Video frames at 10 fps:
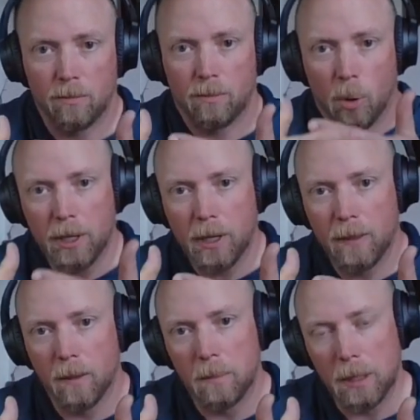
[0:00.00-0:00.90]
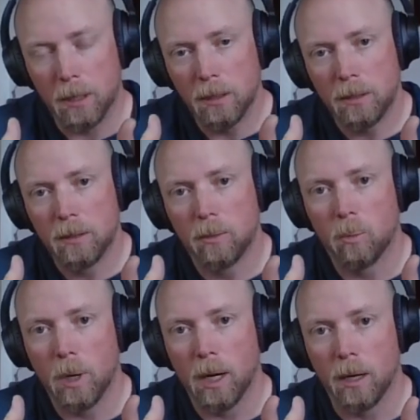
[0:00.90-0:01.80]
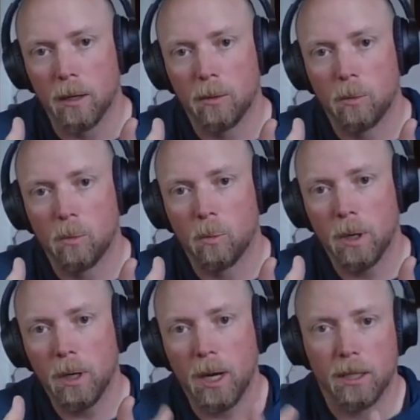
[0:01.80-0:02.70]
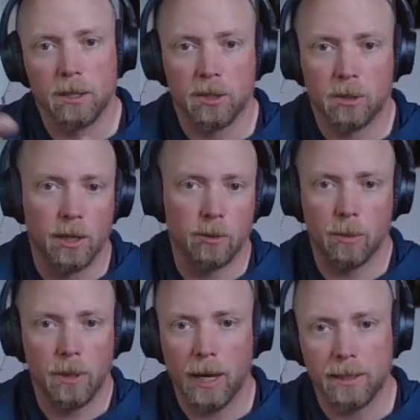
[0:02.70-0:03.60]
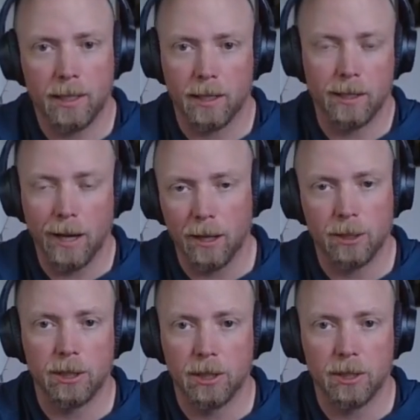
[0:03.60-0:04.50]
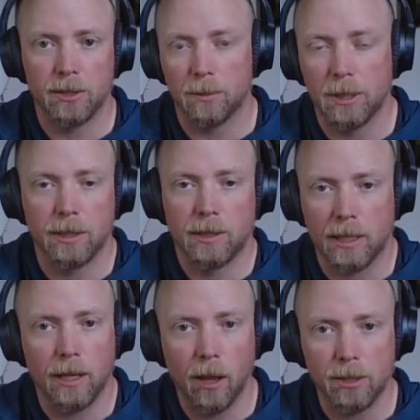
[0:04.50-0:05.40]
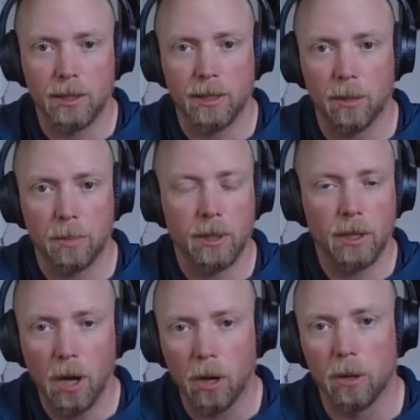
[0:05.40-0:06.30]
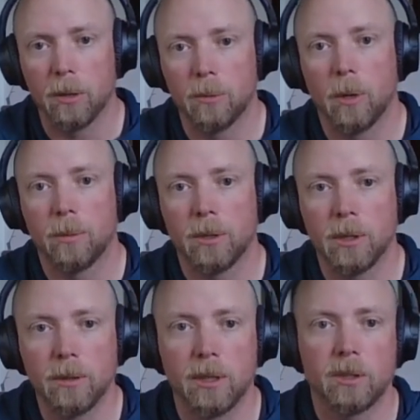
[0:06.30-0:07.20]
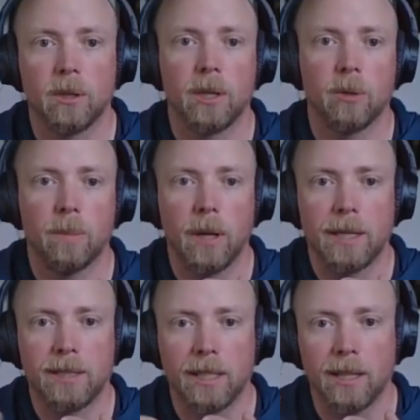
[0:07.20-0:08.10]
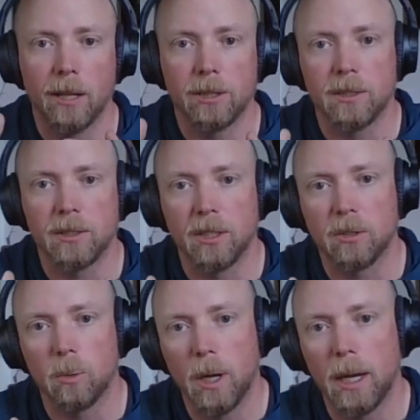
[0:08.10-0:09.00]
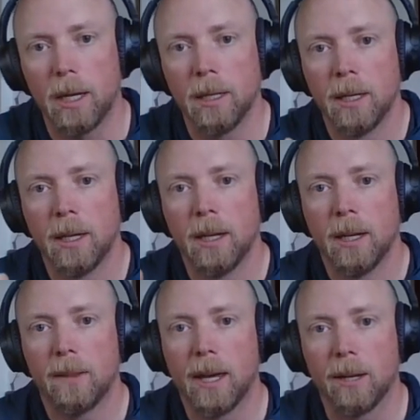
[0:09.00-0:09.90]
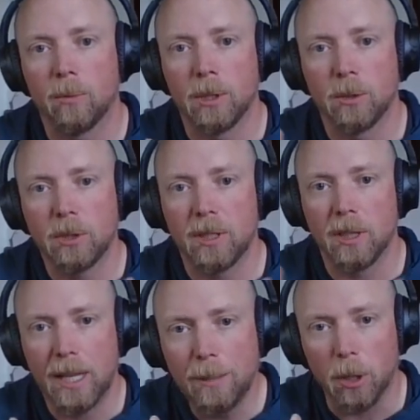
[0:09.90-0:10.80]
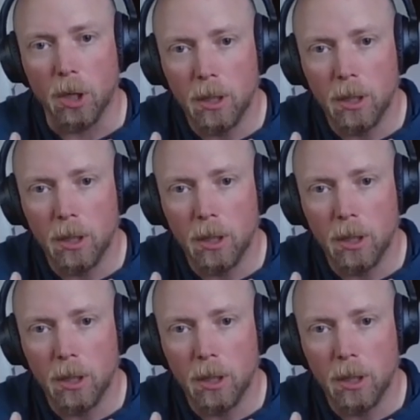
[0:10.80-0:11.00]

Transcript: point in the middle where we're not just trying to apply technology just to be a technology company. No, what we're doing is trying to apply technology in such a way that it reduces labor,